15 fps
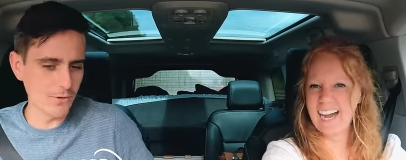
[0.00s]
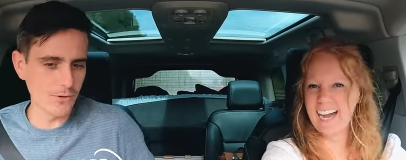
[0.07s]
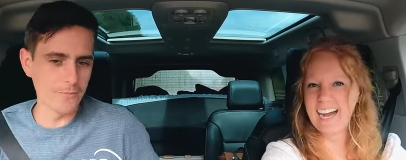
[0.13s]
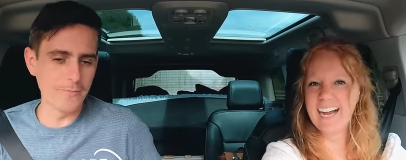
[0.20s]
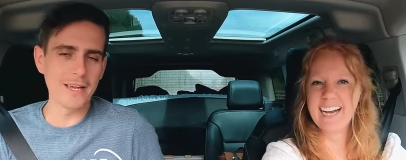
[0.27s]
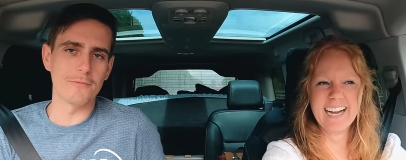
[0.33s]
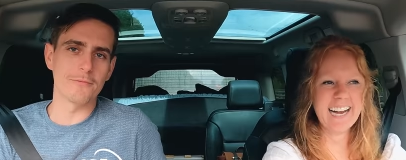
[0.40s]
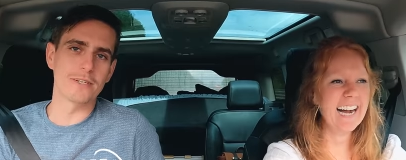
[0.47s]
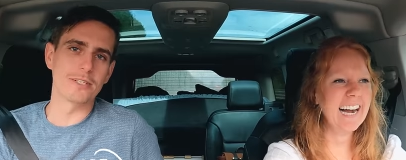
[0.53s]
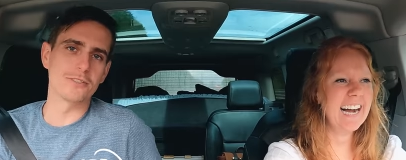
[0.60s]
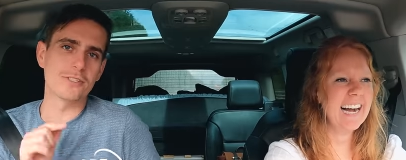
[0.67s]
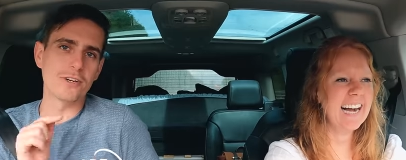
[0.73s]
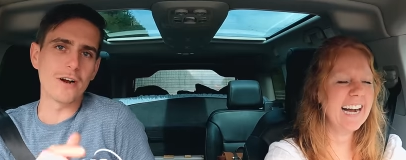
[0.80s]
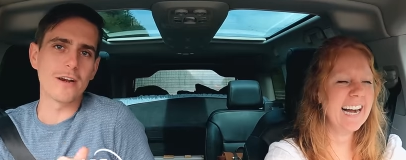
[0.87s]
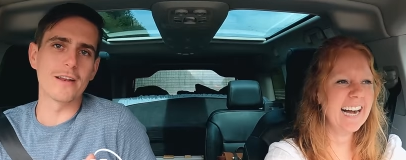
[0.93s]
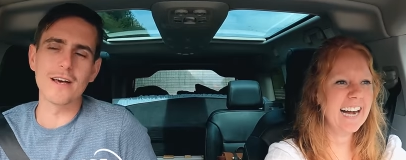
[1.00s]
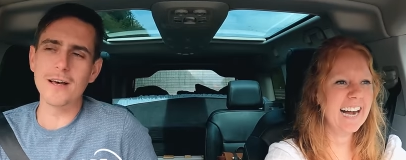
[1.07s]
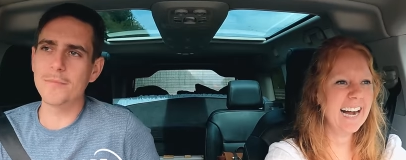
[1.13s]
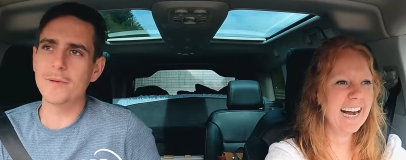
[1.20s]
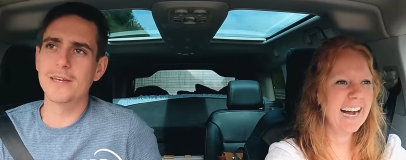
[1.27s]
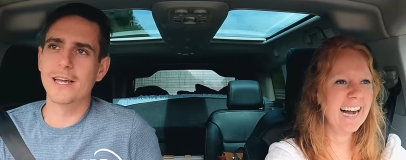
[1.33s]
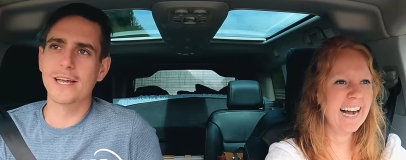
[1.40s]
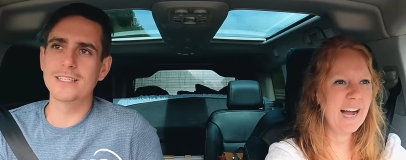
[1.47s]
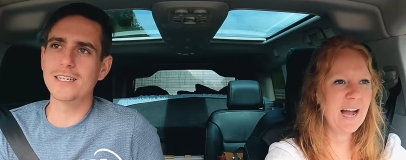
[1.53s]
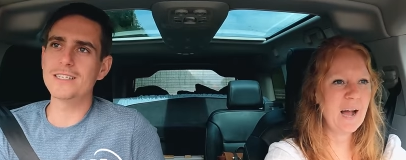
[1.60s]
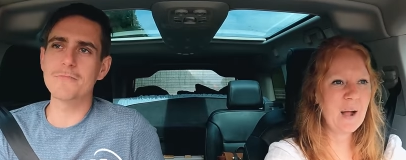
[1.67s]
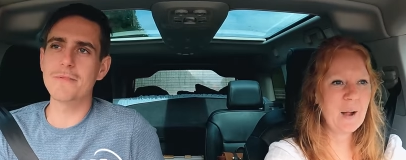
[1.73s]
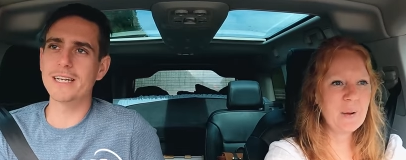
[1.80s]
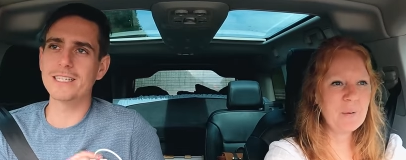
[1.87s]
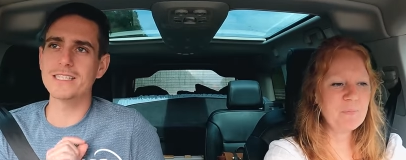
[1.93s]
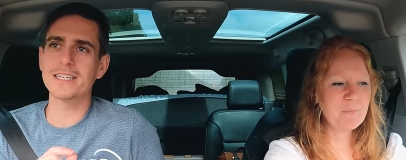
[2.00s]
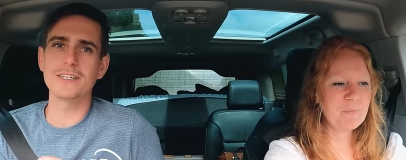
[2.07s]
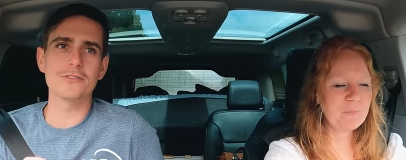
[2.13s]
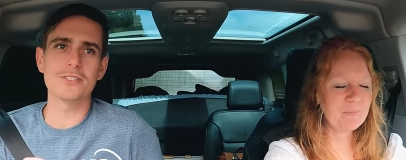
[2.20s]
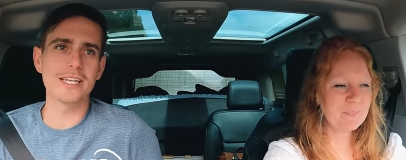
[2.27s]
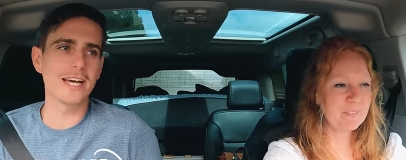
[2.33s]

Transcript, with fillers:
Speaker 1: cool. Man, when you start it up, it doesn't make a single